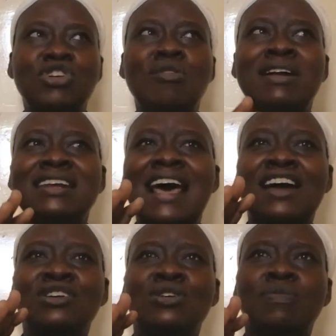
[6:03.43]
You normally
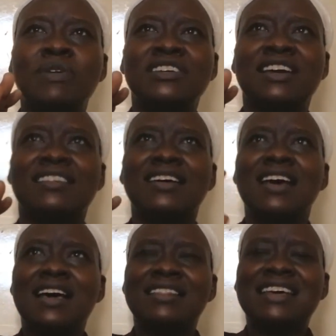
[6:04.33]
diagnose patients.
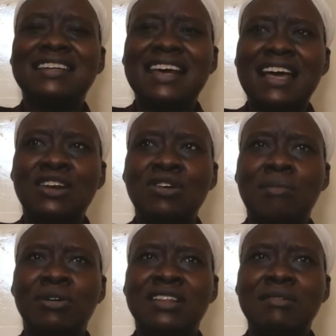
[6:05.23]
They tell
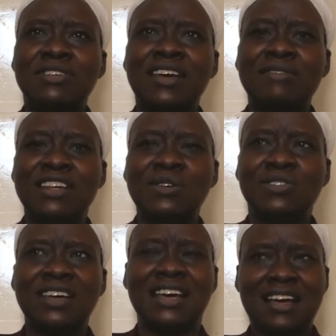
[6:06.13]
you about themselves, and then
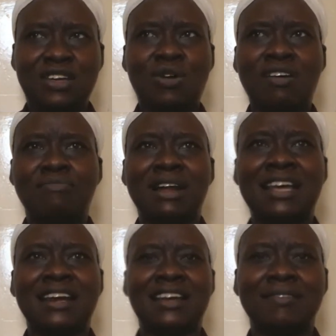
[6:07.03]
you say, you have
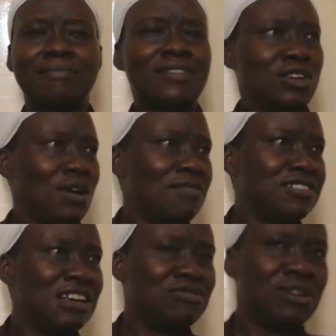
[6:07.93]
malaria, you
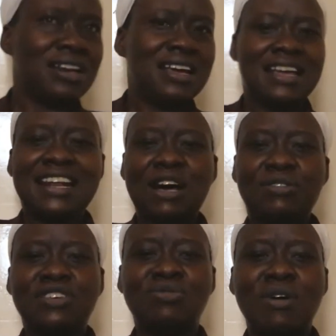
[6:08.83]
have typhoid.
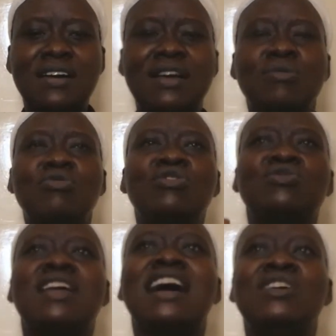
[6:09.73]
Now this one, we
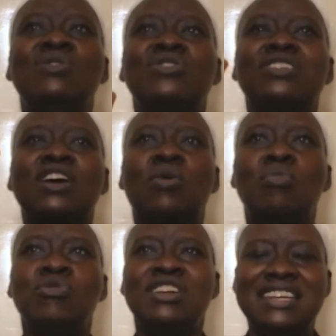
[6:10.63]
want to diagnose the
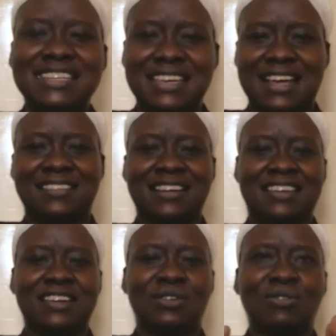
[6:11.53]
community as a
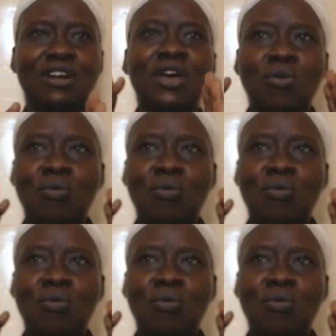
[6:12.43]
general.